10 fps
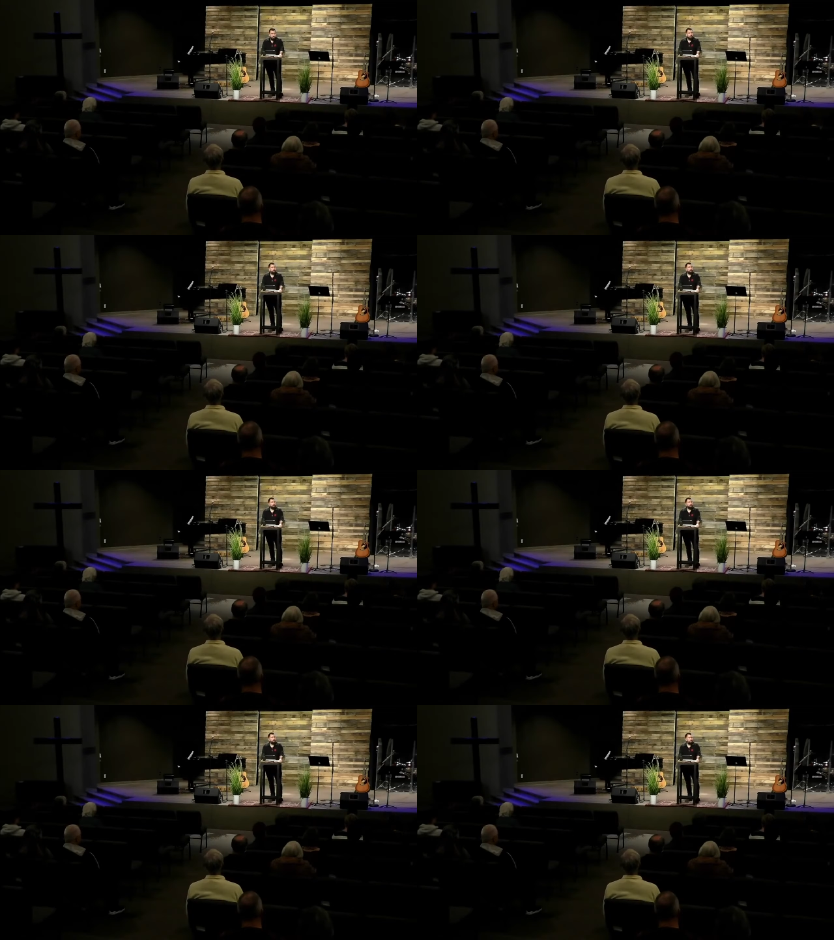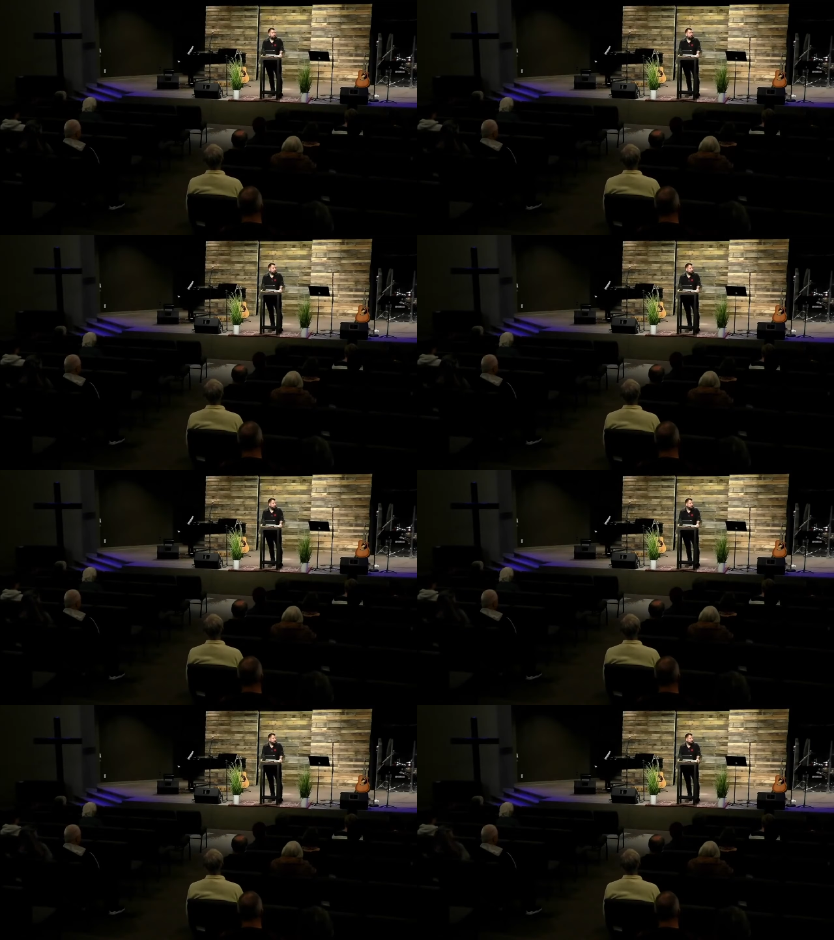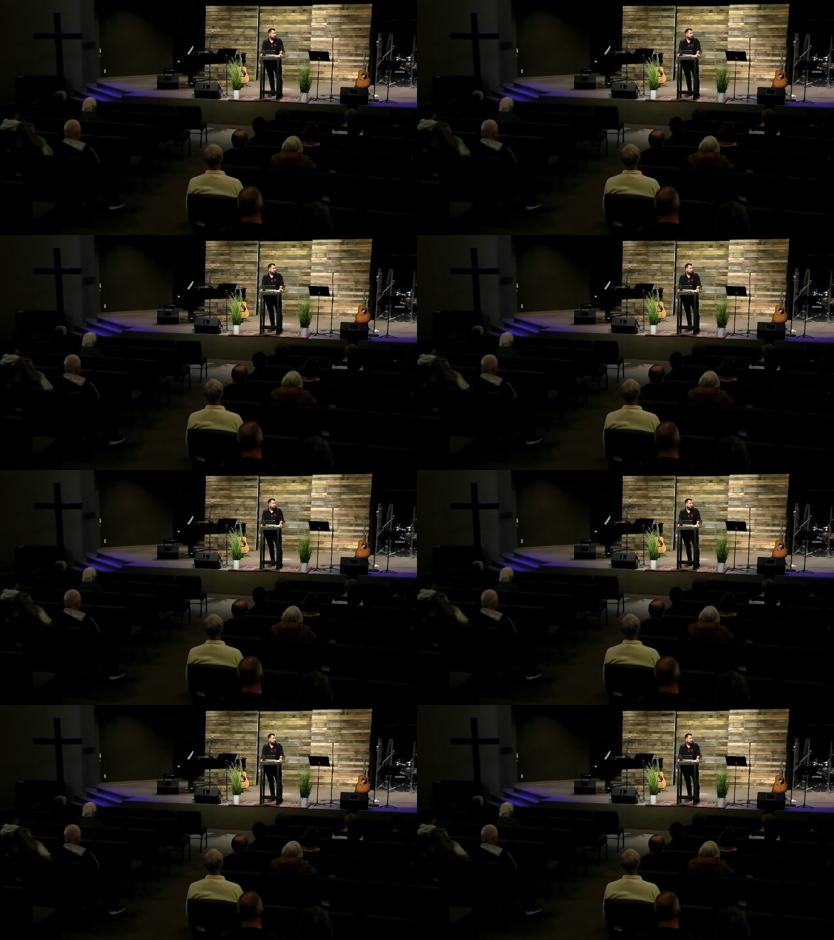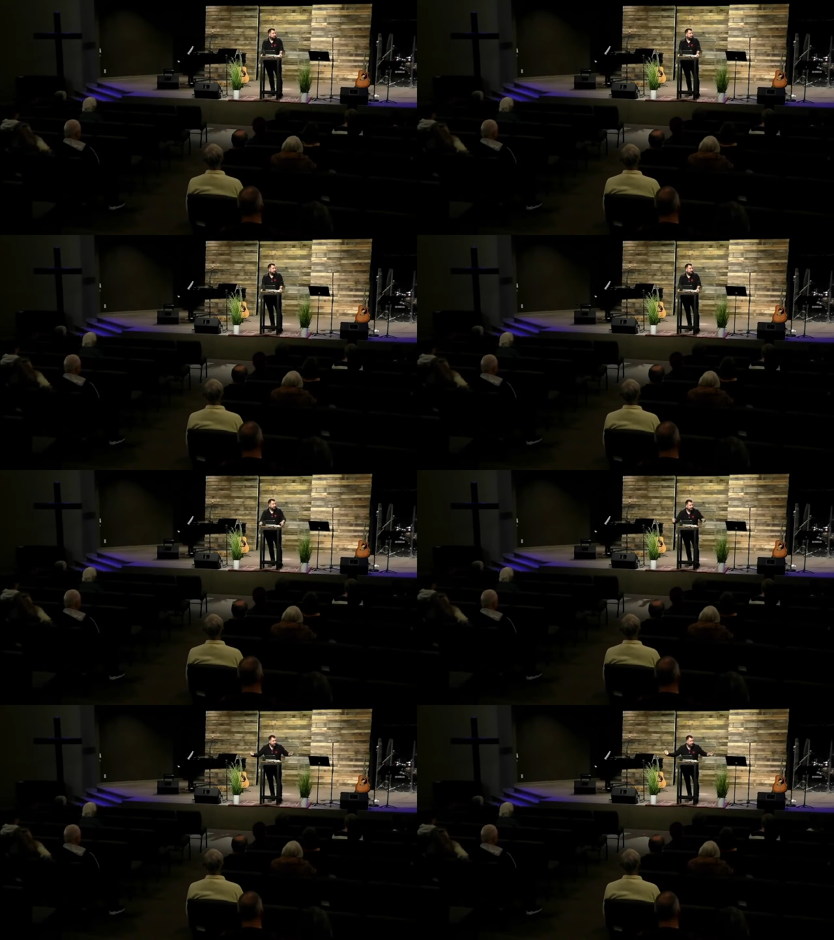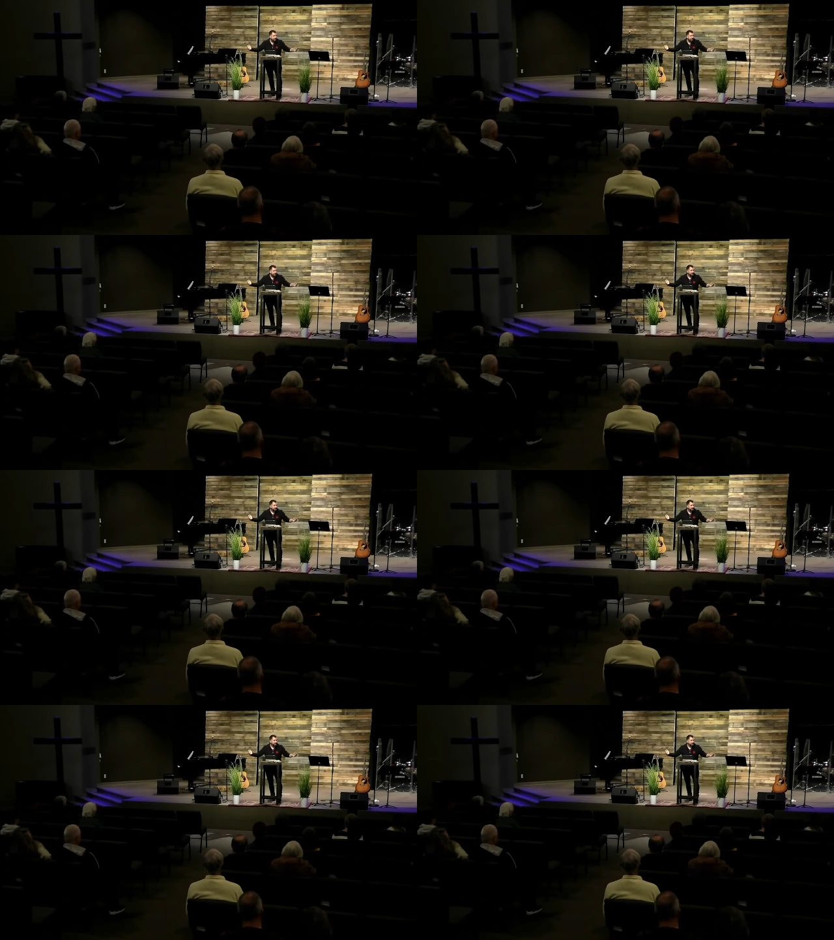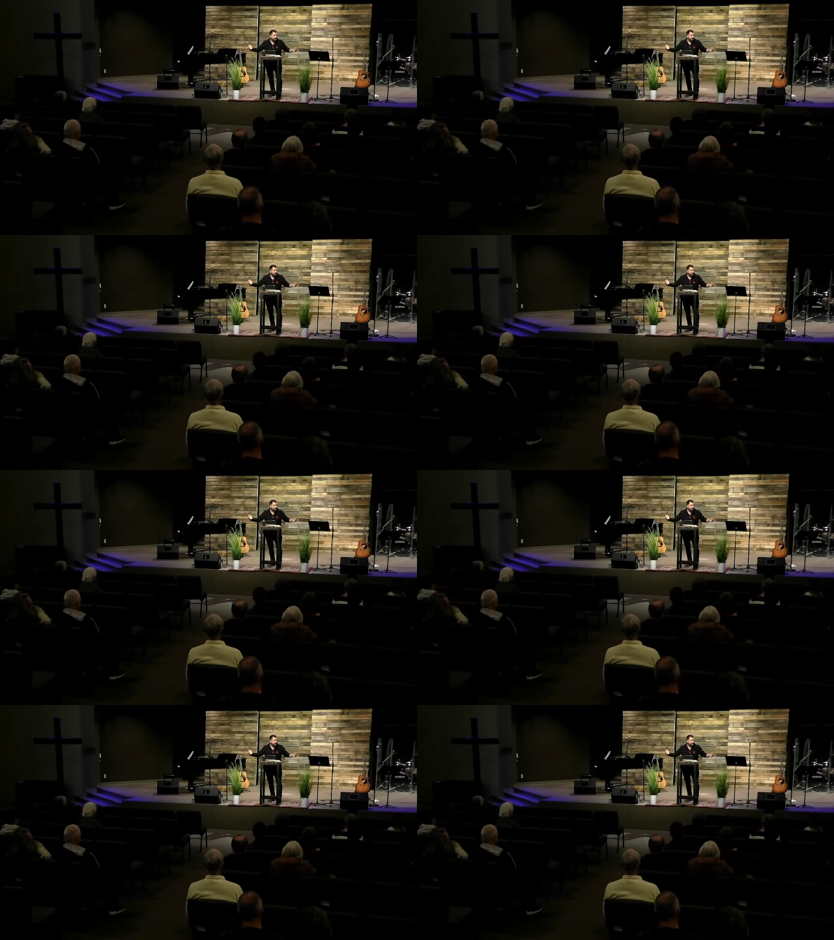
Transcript: No face is visible, so there are no lips to read.